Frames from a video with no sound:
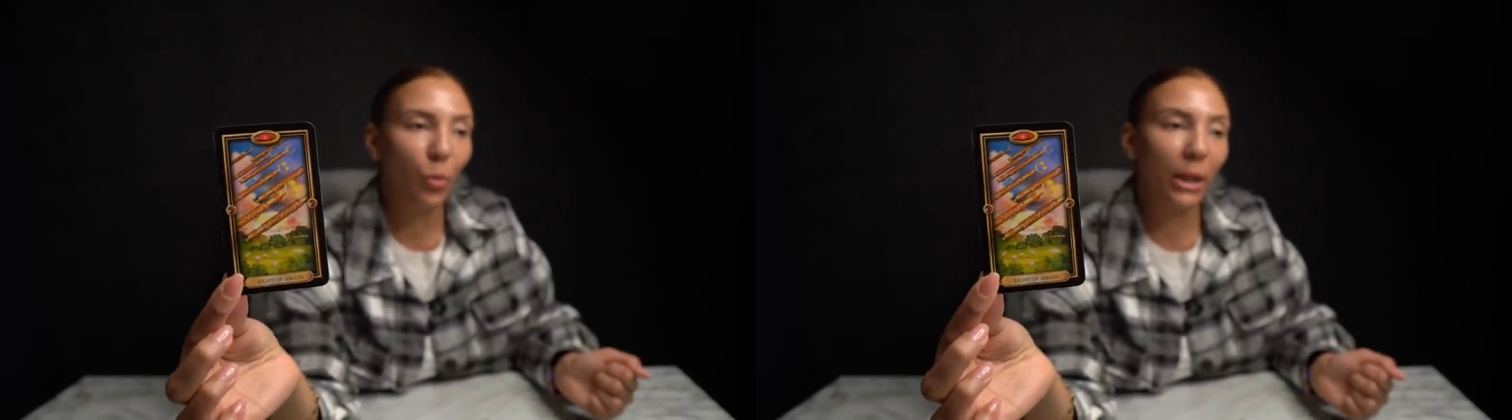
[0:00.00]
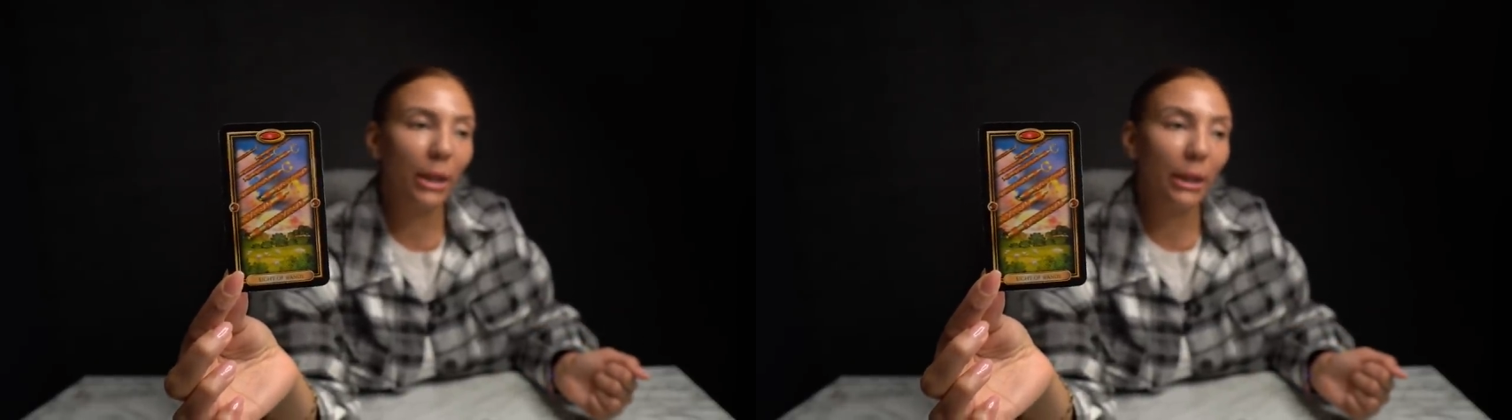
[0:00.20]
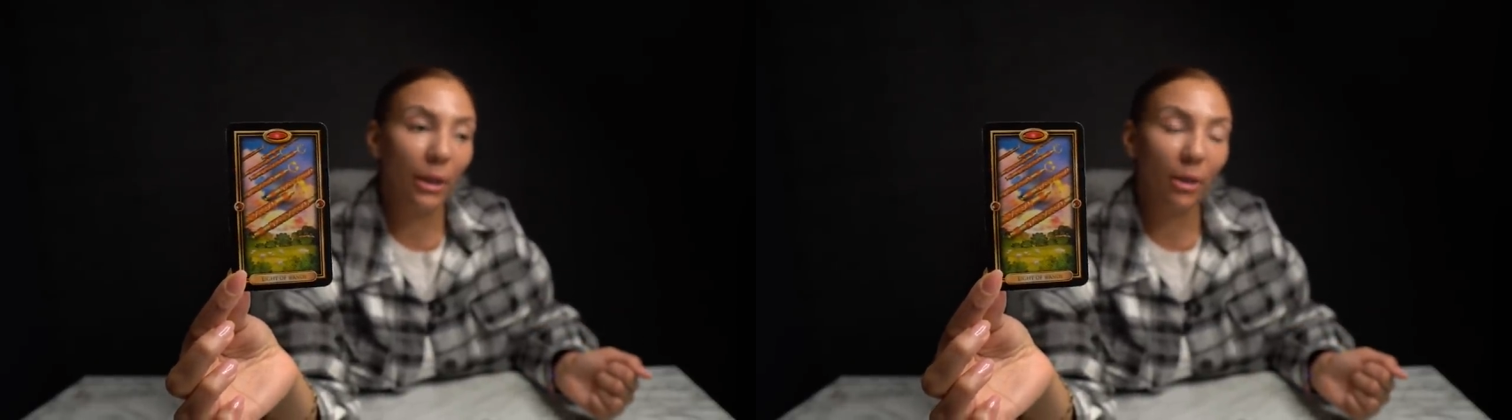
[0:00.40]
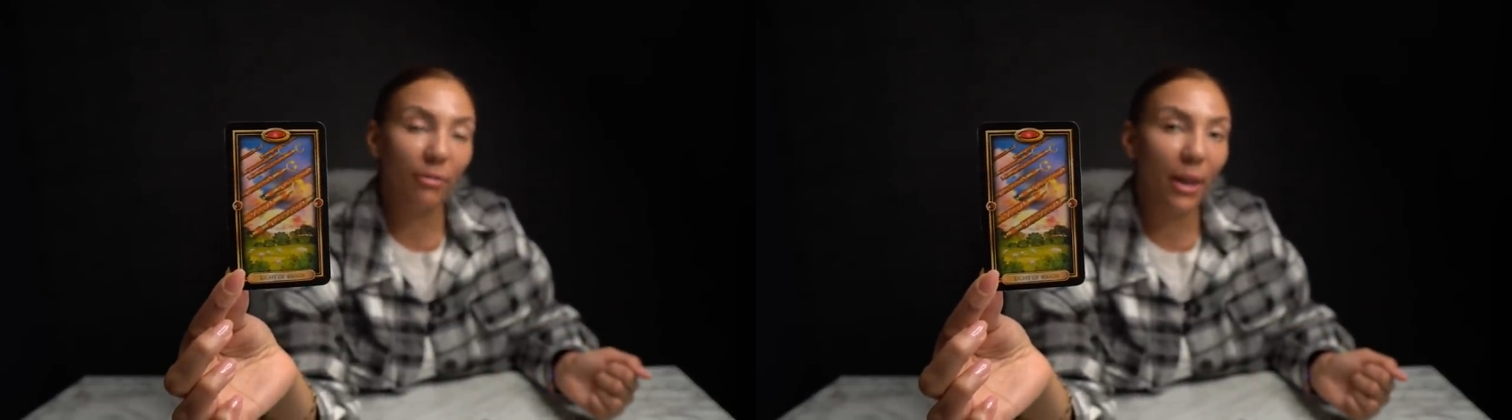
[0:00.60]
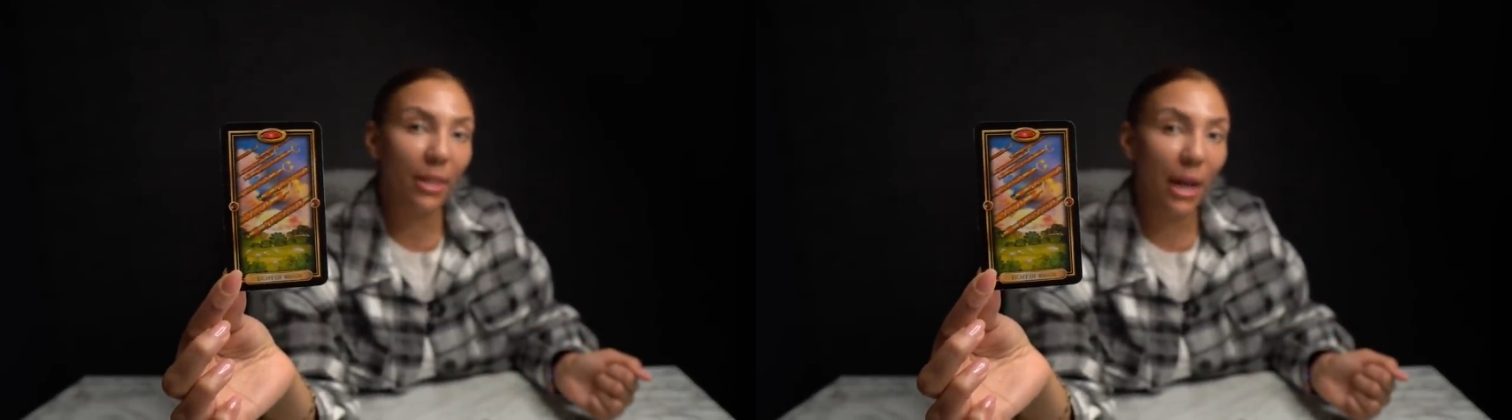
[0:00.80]
We're going to
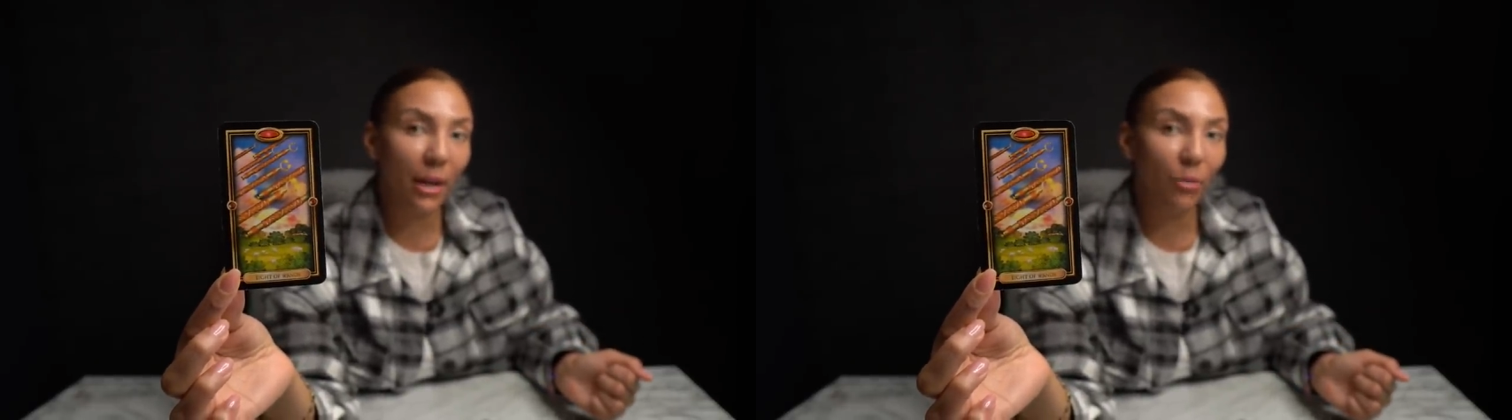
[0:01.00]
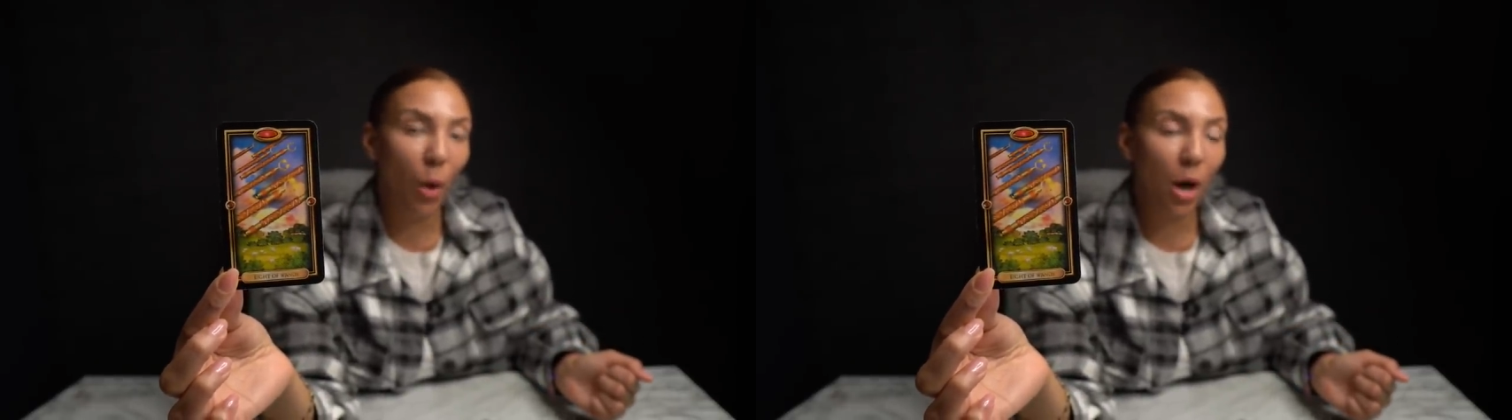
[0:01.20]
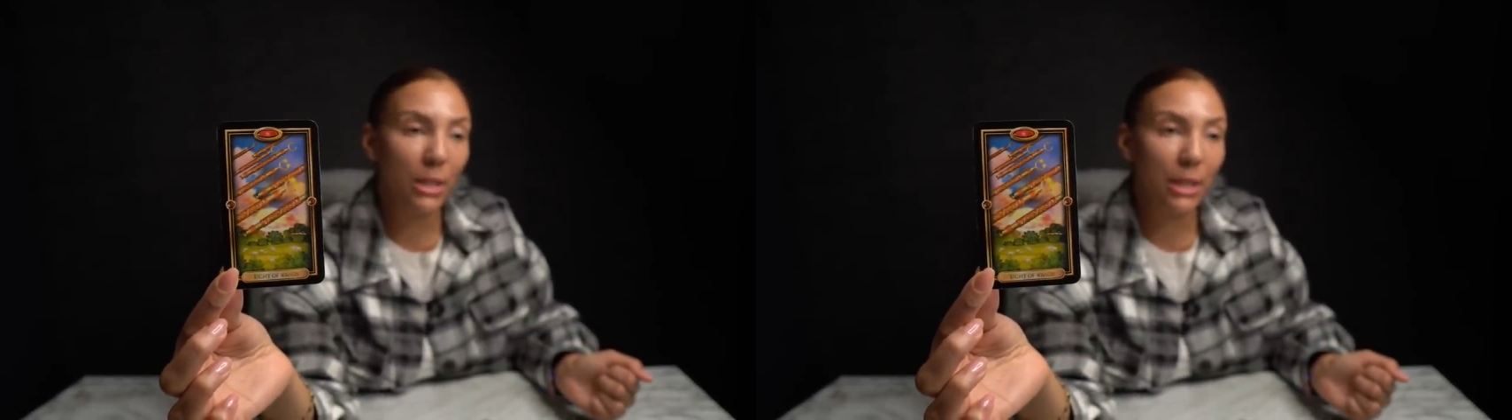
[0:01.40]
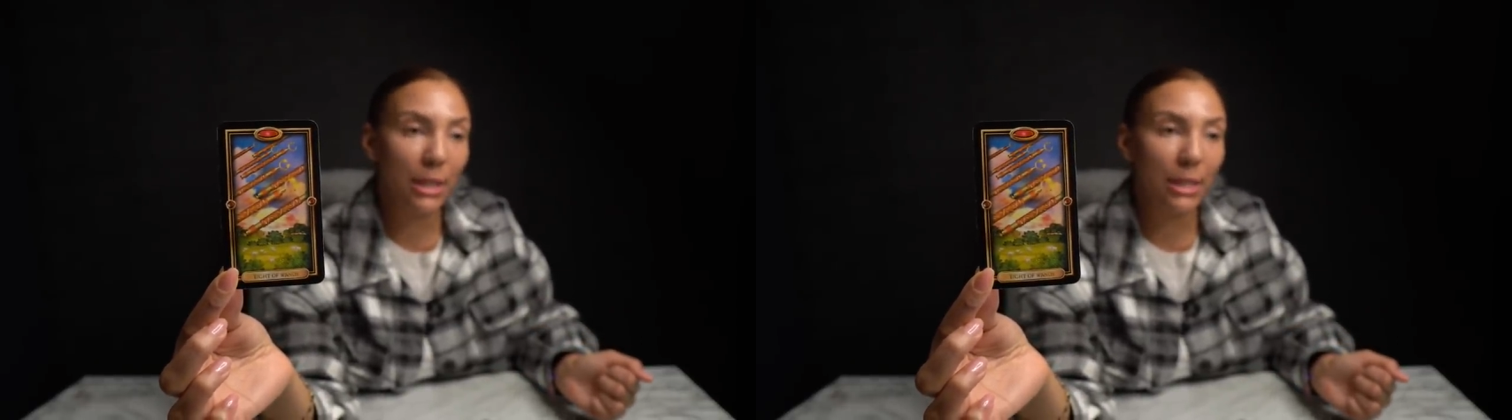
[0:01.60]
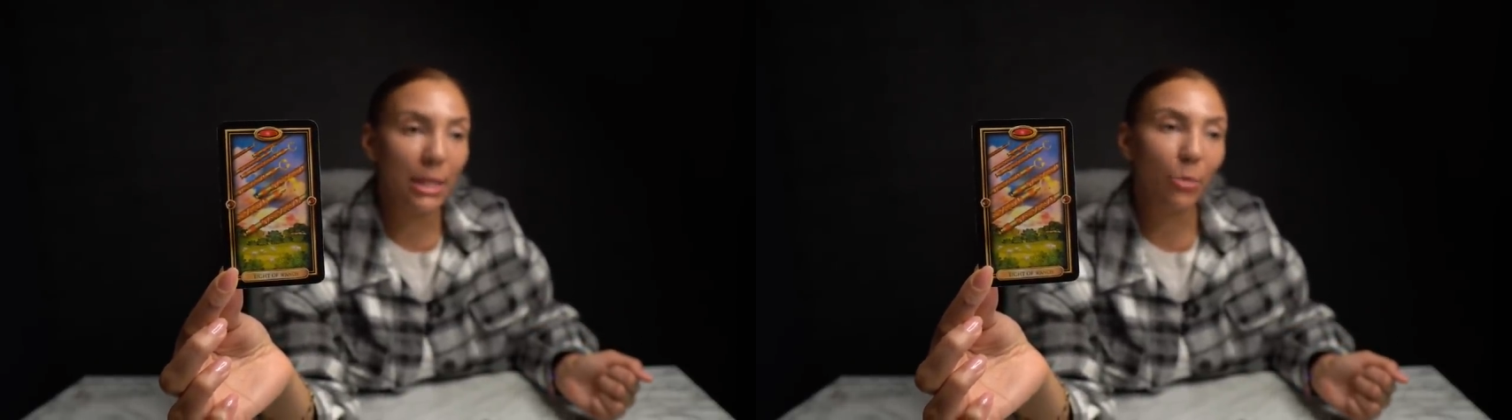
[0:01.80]
clarify the Eight of Wands
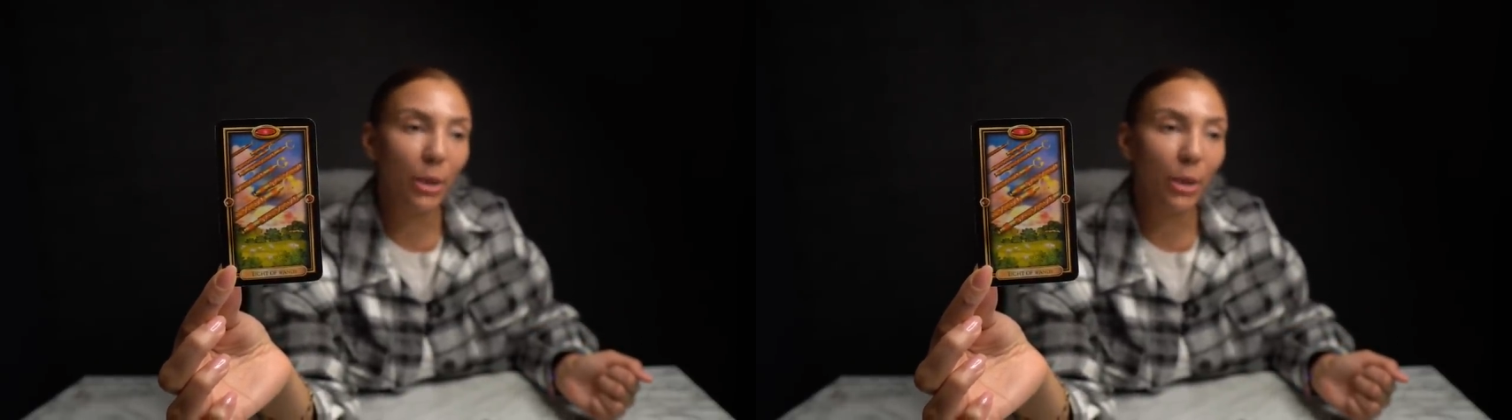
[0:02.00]
and see